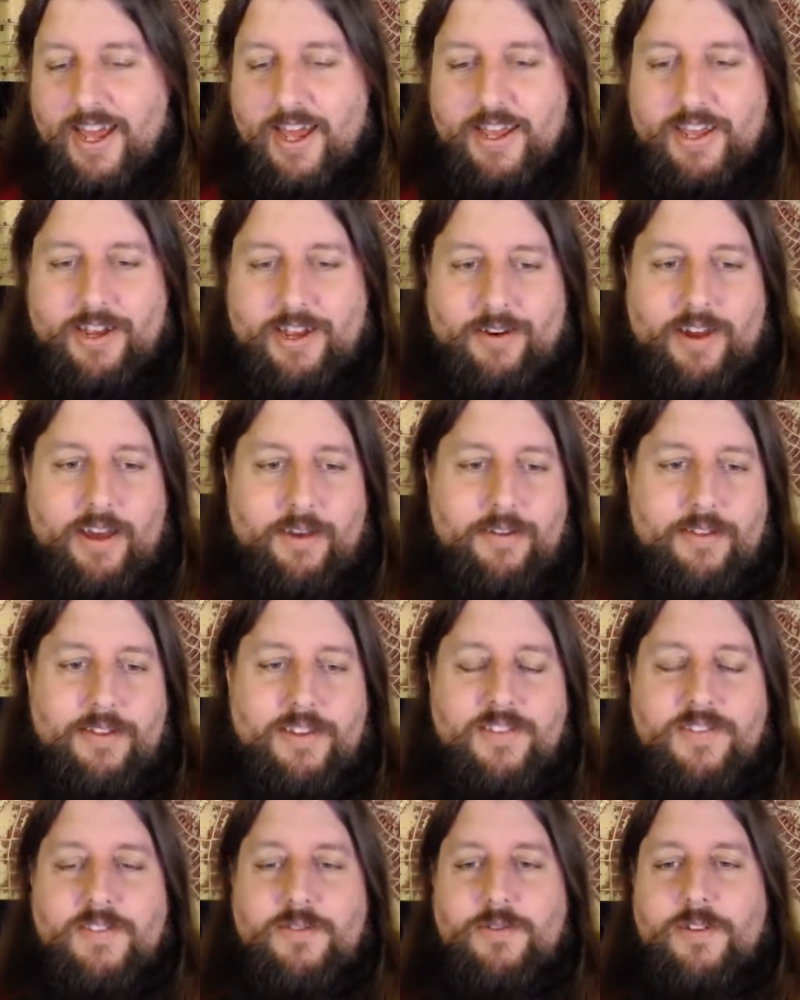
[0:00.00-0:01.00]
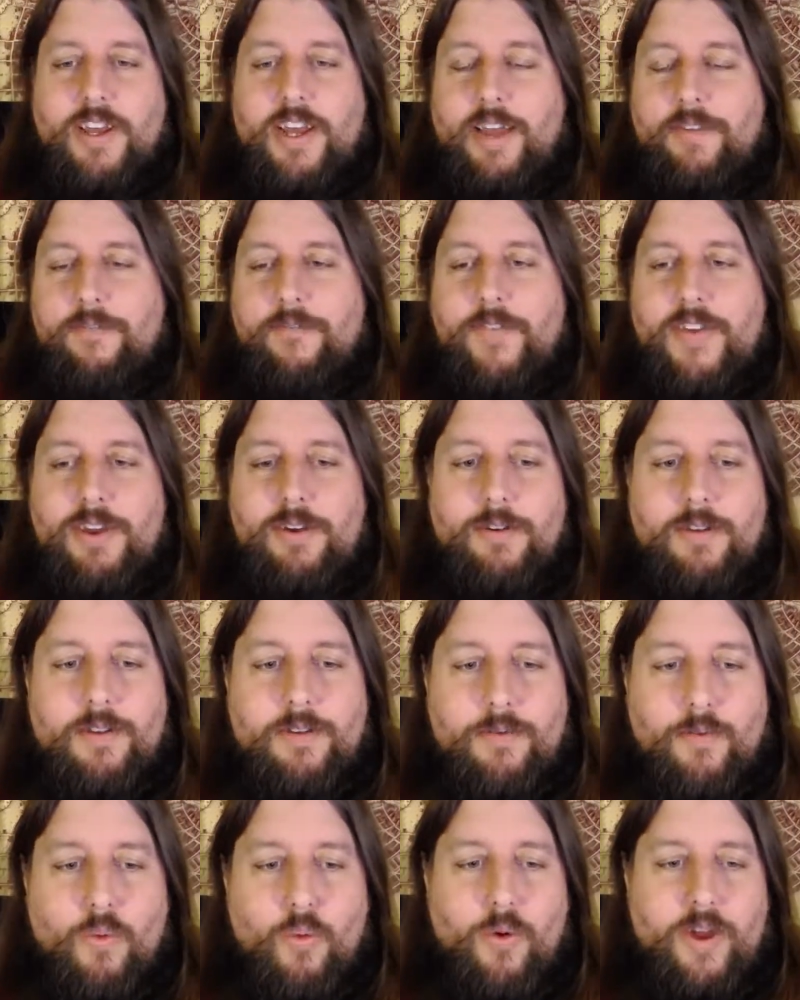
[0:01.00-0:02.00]
you know, this is, I
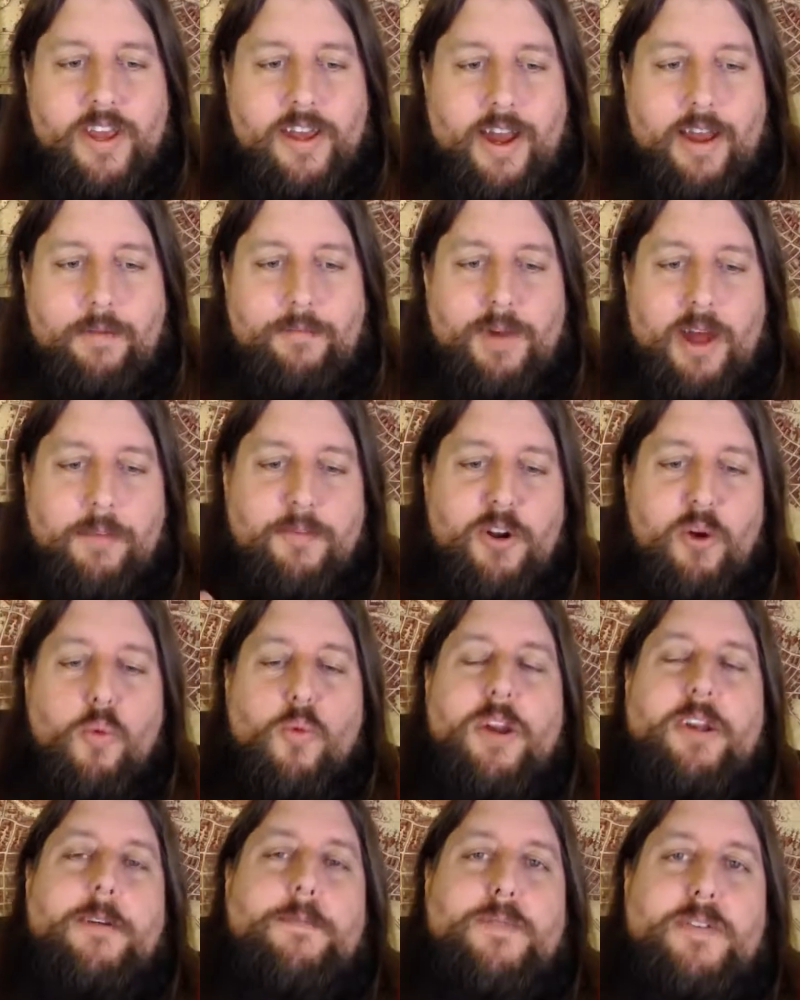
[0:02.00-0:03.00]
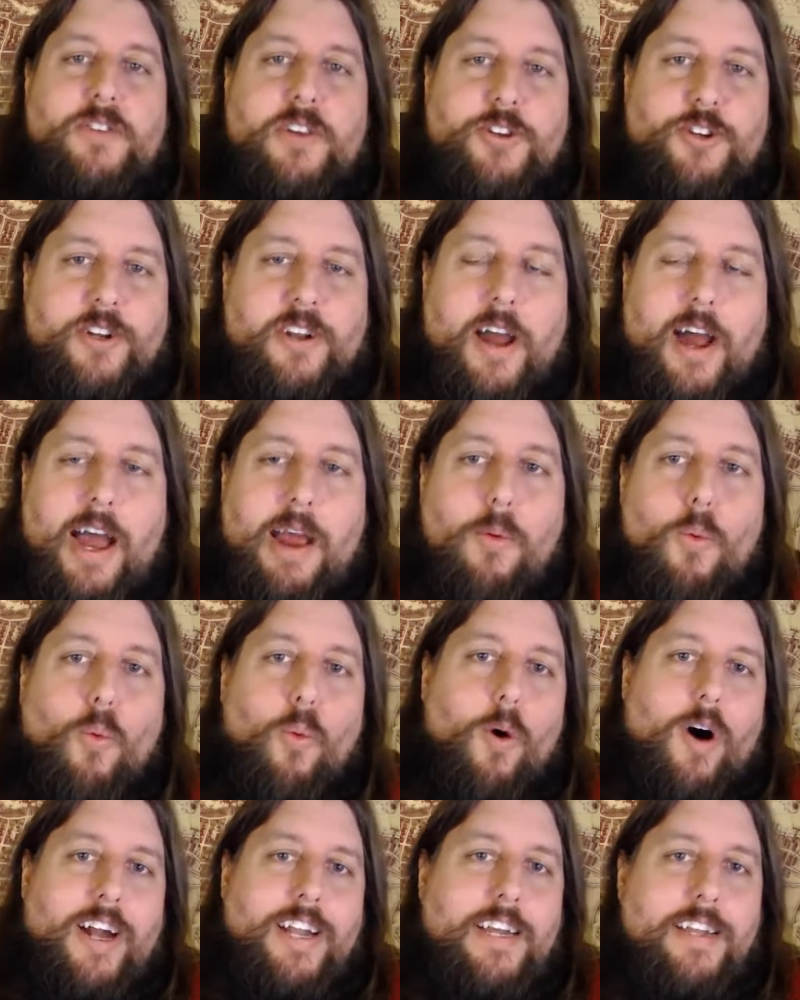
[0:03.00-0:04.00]
feel I'm, I'm in a weird position. I
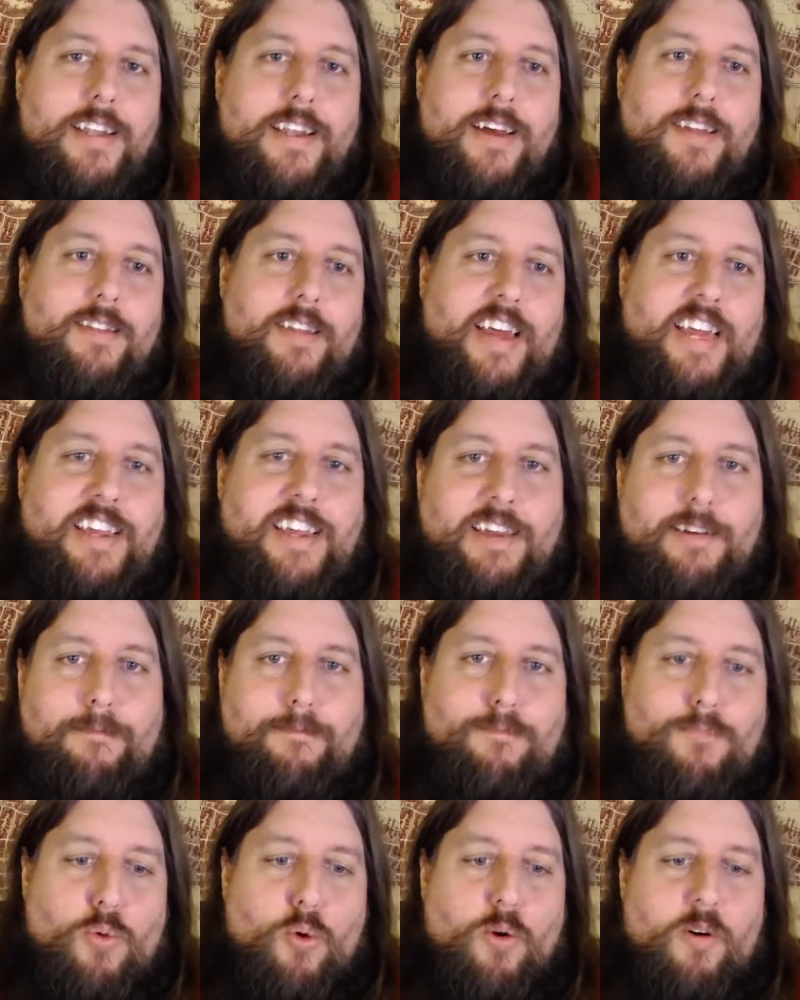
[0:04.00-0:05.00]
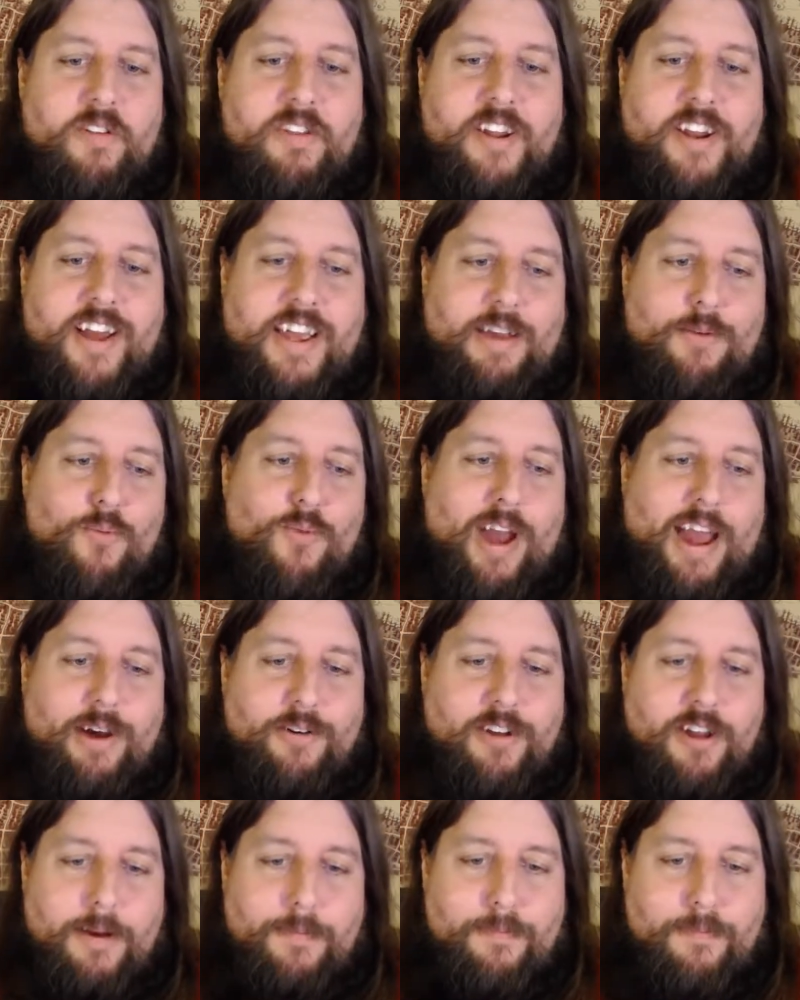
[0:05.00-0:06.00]
wanted to like it more than I
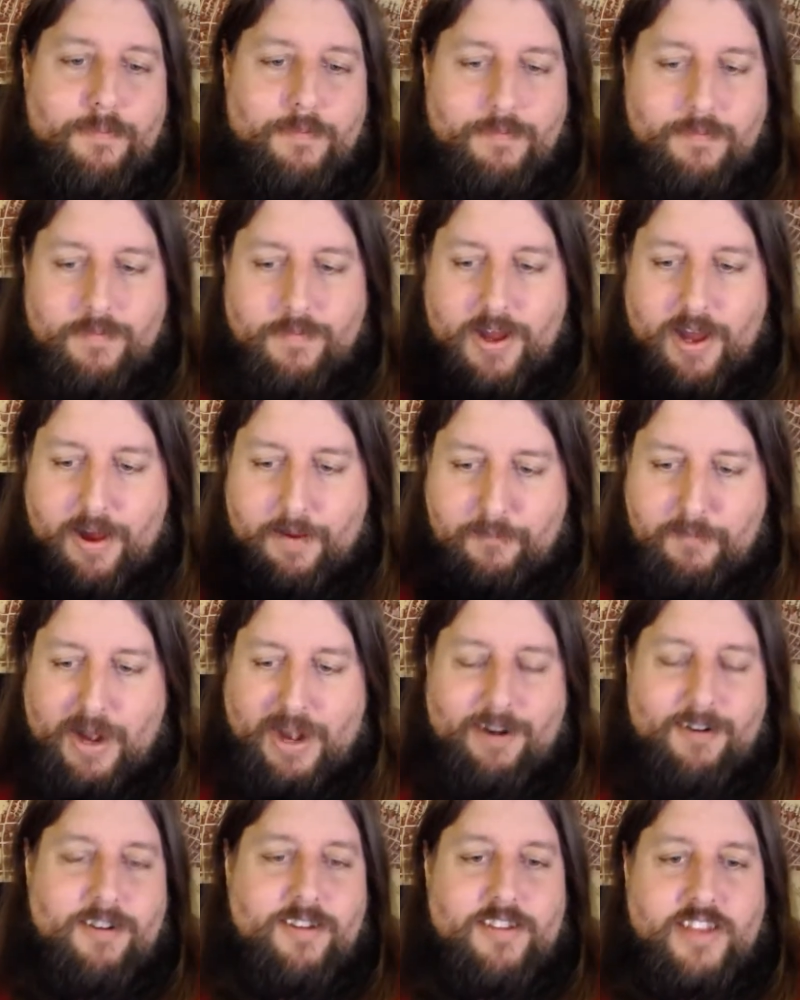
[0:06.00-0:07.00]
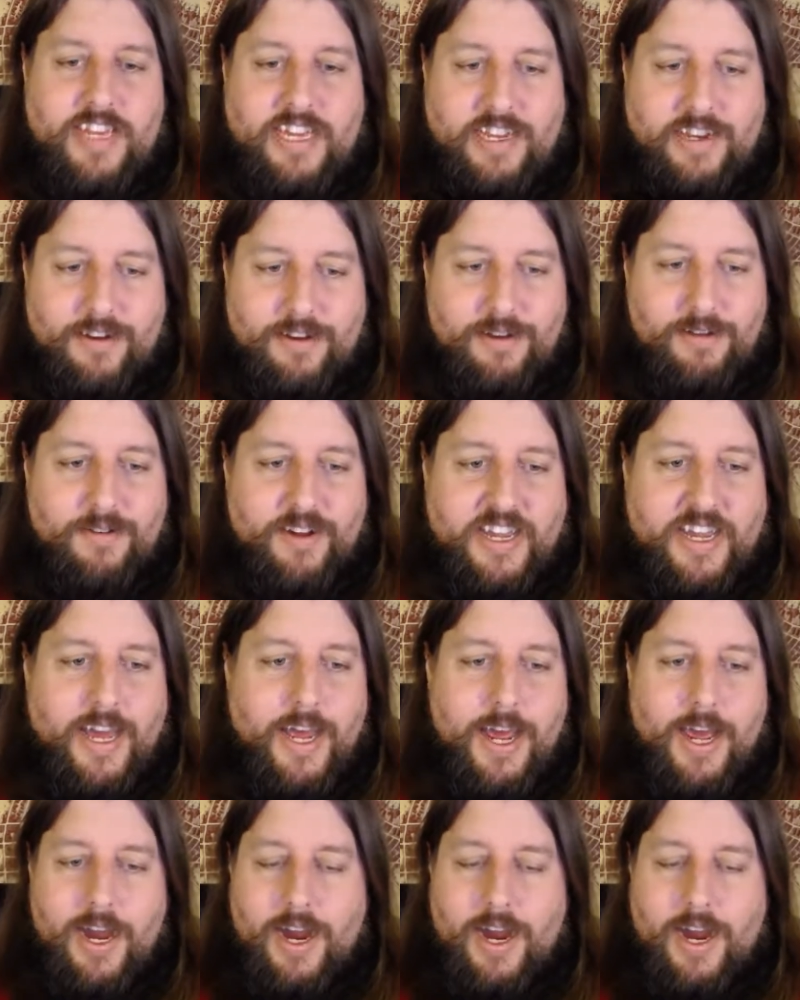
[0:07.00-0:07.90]
wound up apparently doing.